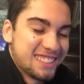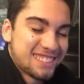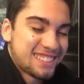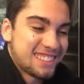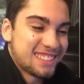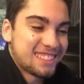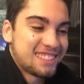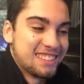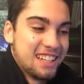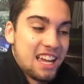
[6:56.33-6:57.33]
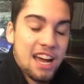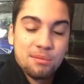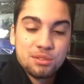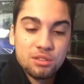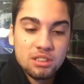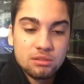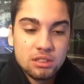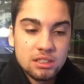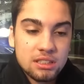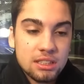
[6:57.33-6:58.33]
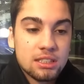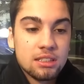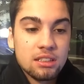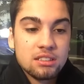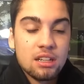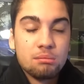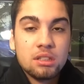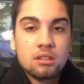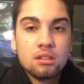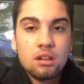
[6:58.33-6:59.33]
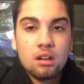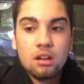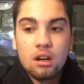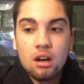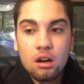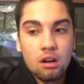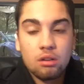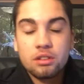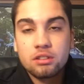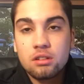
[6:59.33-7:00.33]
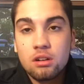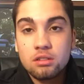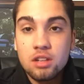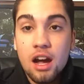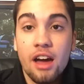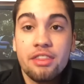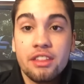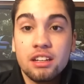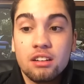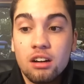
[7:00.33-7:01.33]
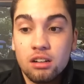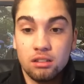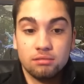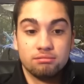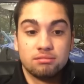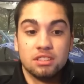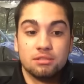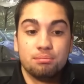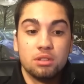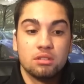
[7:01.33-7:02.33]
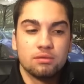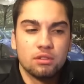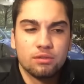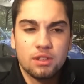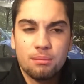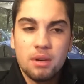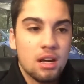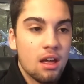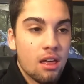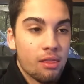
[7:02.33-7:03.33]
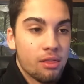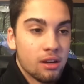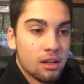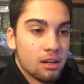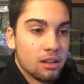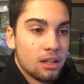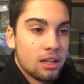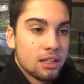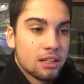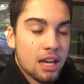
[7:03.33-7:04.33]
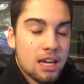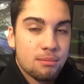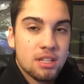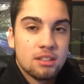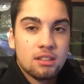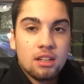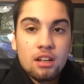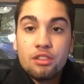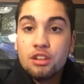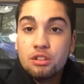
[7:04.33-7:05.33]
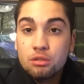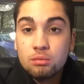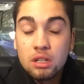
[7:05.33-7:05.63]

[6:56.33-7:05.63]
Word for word: is just absolutely ridiculous. I mean, all their cars, I think, are just beautiful. From the Cayman, the new